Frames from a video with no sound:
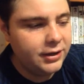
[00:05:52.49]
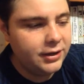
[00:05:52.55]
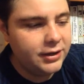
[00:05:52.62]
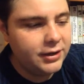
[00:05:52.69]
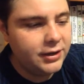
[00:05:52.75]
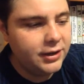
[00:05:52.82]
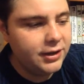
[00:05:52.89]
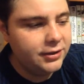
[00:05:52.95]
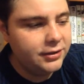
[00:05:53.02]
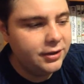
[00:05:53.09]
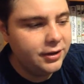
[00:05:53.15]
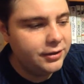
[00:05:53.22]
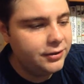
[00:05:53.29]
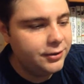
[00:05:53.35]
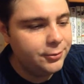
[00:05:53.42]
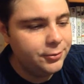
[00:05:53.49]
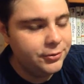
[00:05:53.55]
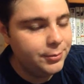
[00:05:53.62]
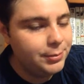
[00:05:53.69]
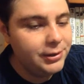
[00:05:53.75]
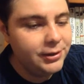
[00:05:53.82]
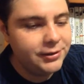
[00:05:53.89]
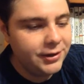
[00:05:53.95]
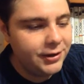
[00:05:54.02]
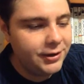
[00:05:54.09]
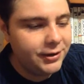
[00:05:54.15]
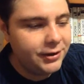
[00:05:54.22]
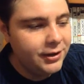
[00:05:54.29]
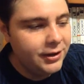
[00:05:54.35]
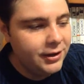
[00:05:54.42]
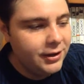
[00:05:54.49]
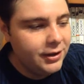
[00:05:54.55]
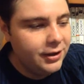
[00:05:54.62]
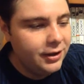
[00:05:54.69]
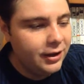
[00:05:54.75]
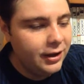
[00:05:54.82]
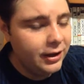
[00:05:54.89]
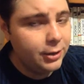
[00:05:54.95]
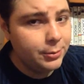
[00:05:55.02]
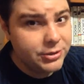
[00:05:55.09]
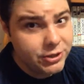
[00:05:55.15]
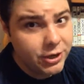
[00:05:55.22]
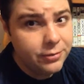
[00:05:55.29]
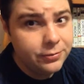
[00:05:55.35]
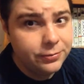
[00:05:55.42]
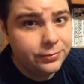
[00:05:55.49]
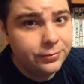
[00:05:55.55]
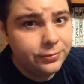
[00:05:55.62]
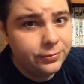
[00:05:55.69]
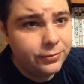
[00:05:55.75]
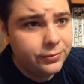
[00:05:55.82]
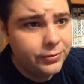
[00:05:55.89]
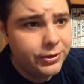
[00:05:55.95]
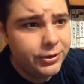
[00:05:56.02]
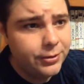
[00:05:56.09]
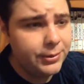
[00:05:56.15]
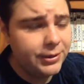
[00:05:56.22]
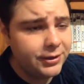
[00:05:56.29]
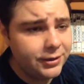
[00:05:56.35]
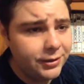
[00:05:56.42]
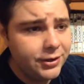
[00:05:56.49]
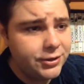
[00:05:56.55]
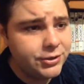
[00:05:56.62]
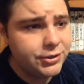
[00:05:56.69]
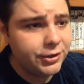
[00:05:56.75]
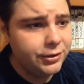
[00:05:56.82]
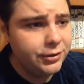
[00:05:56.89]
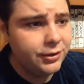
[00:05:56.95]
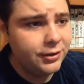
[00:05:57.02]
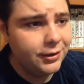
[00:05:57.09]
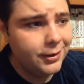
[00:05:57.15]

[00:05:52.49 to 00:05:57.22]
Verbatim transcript: any kind of uh, de debilitating elements of the human condition.